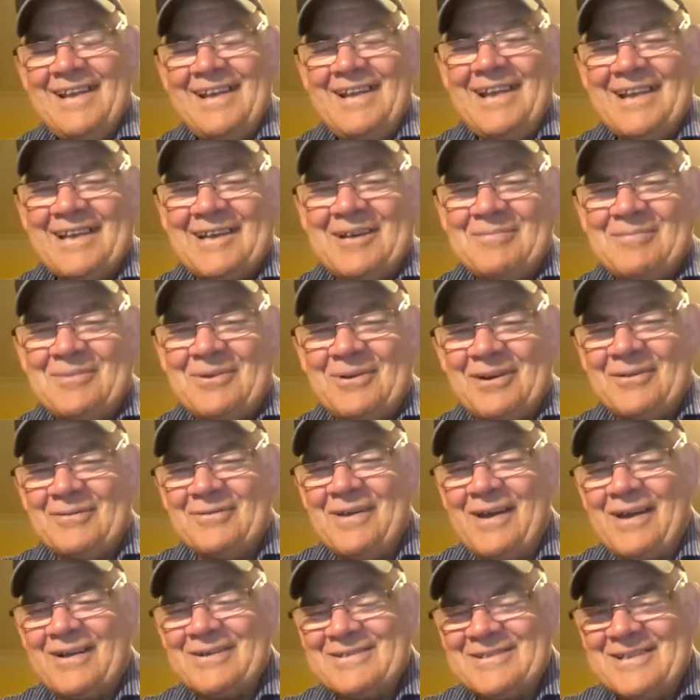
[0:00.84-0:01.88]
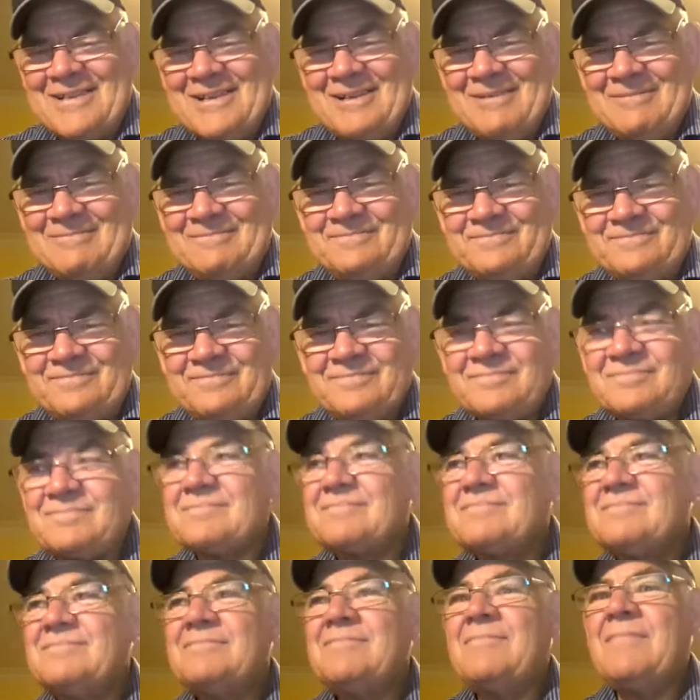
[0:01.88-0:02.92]
Yeah, good morning, folks.
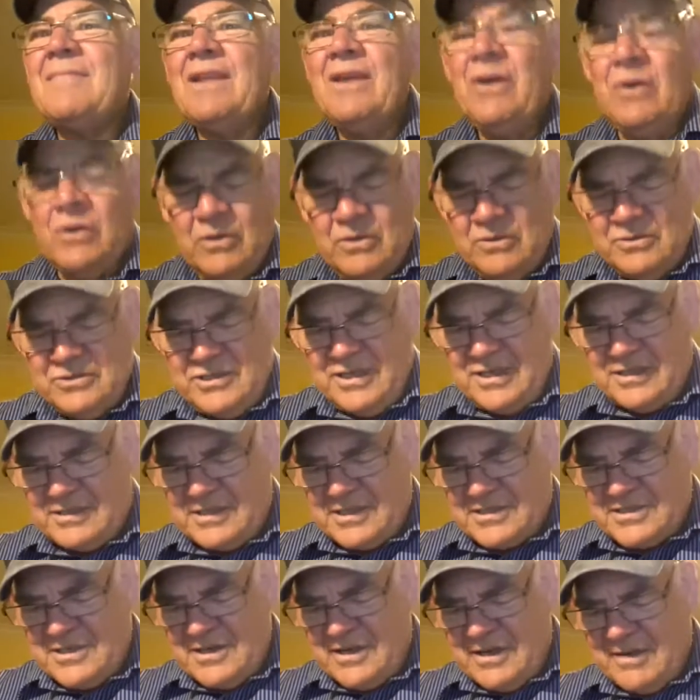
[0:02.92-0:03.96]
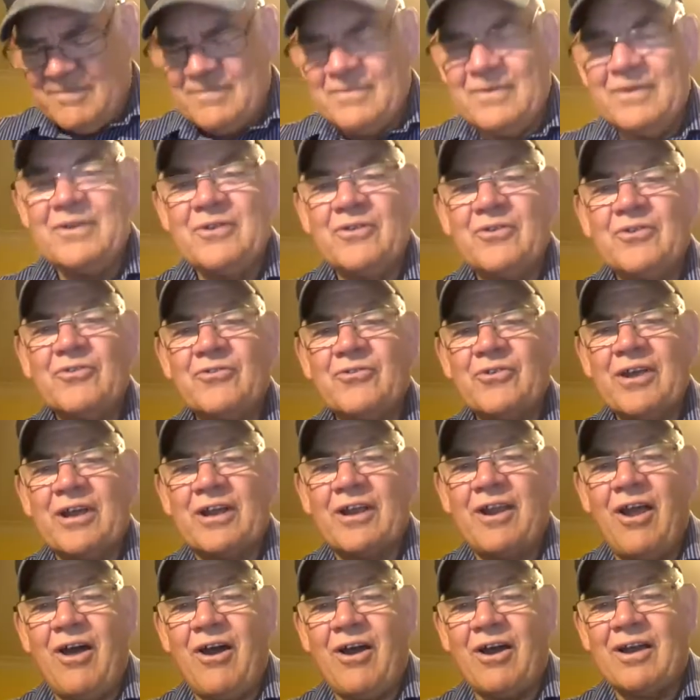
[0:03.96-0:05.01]
Oh, do you look at the time? 3
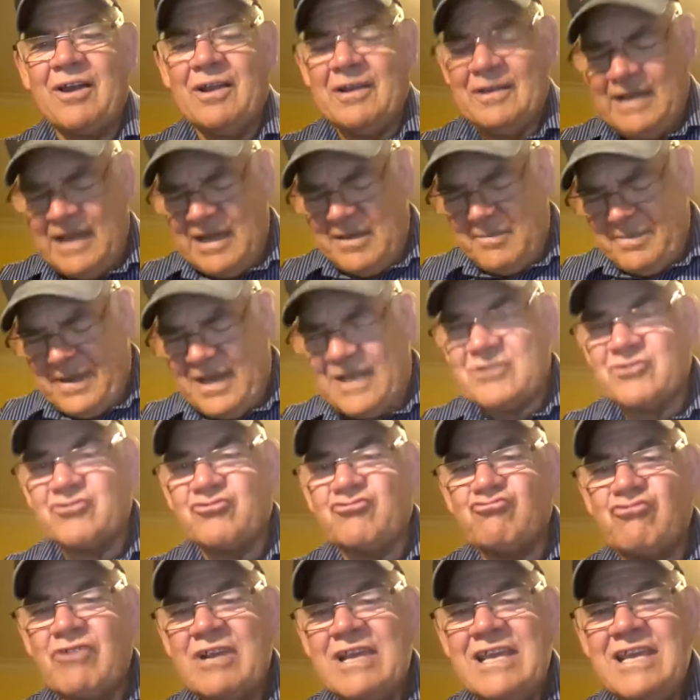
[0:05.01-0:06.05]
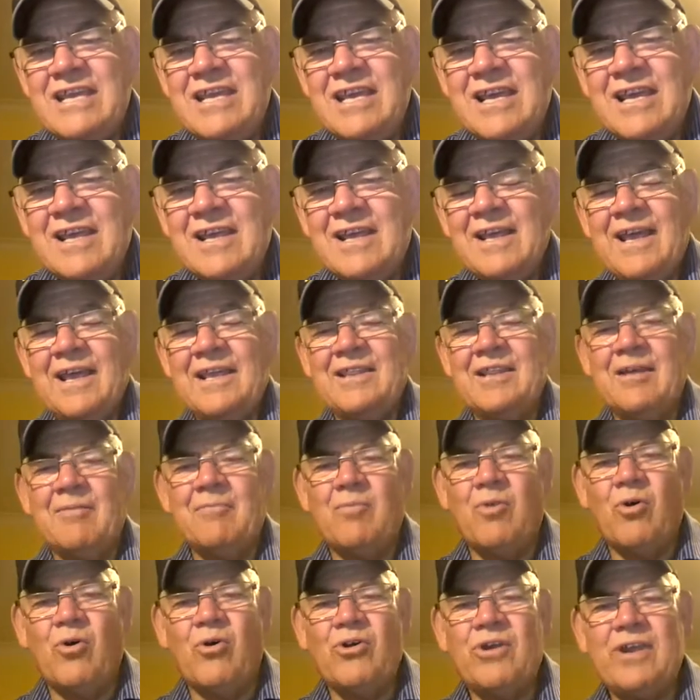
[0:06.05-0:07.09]
o'clock. 3:10 in the
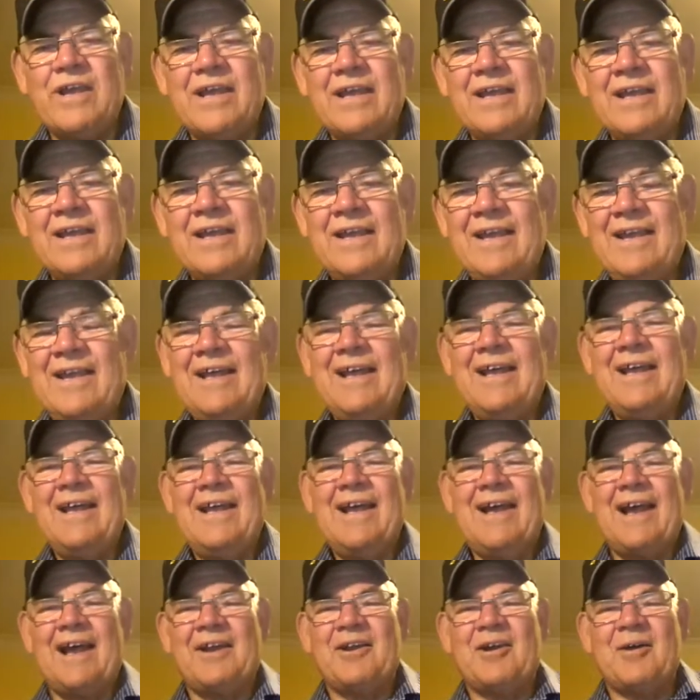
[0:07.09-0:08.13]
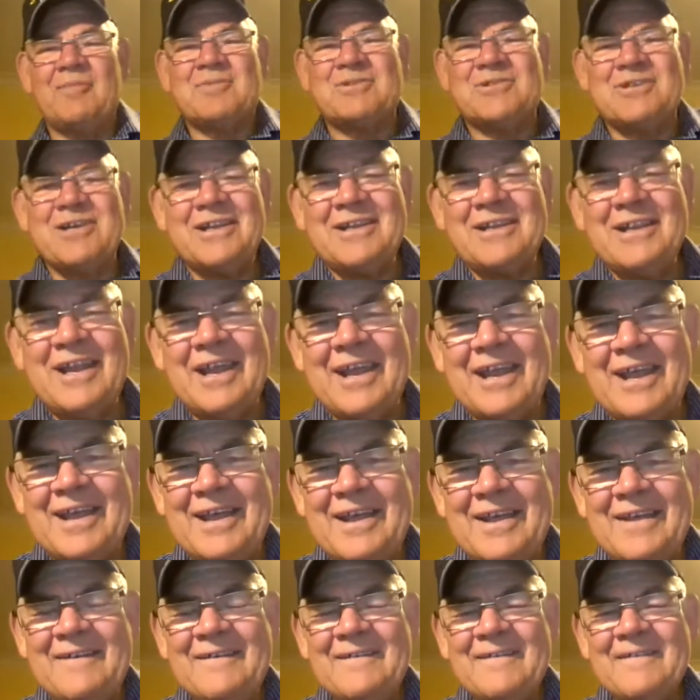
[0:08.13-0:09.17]
morning? And I'm sitting
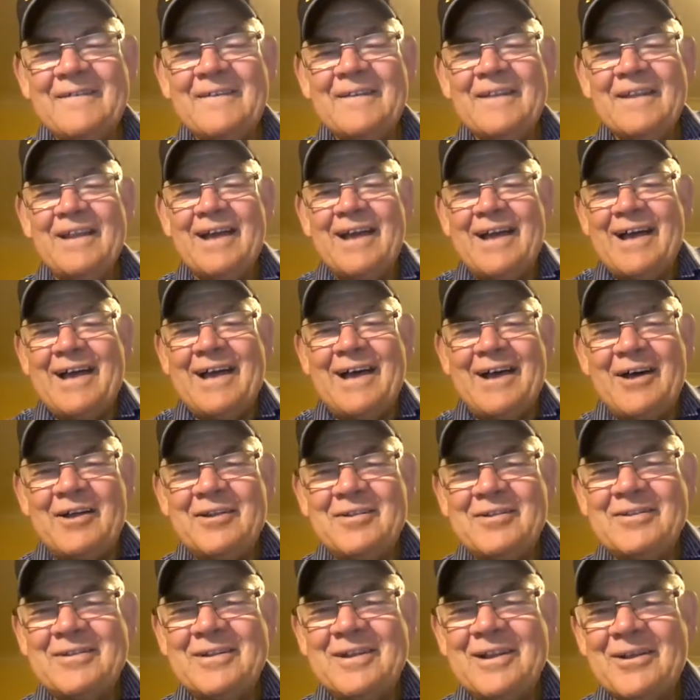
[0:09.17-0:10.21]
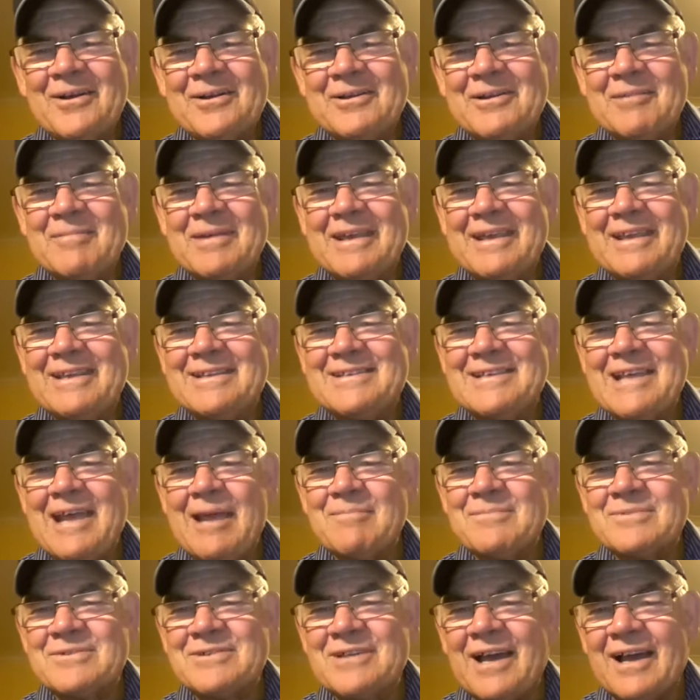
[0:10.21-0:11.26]
here looking at my
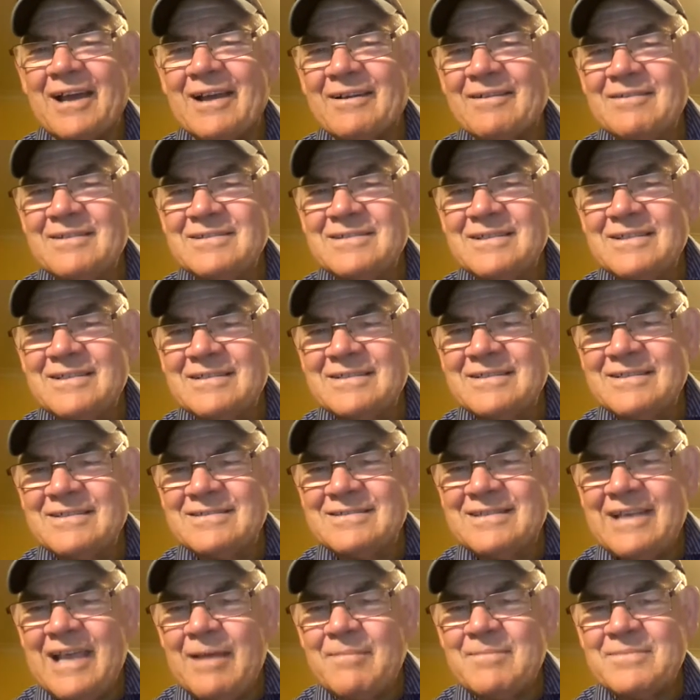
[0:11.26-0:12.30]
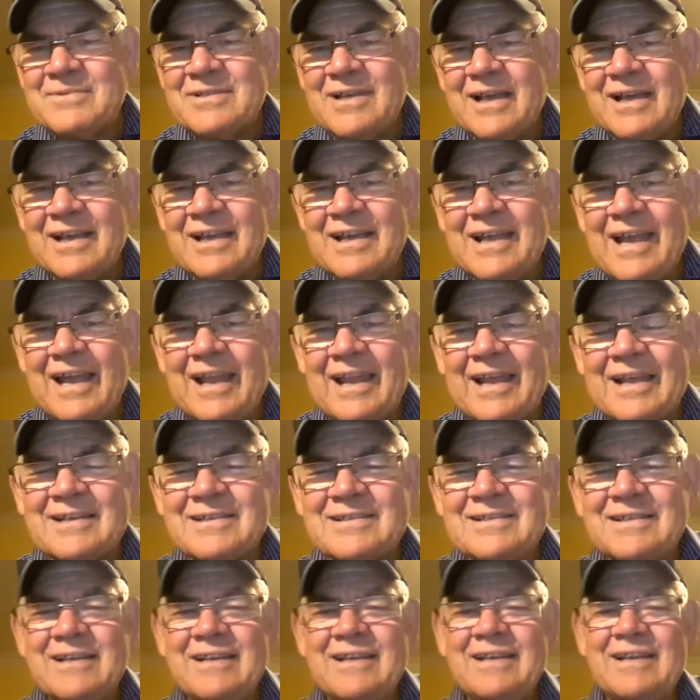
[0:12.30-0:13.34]
Samsung
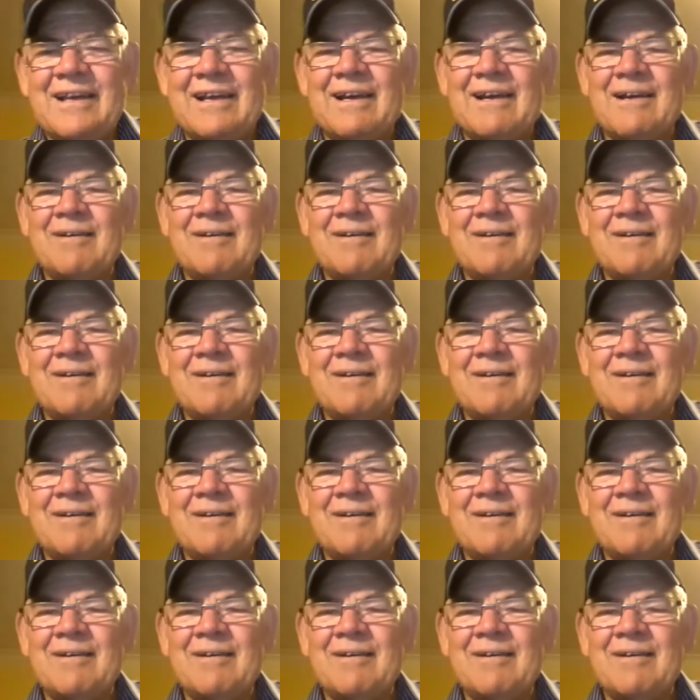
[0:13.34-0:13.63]
Galaxy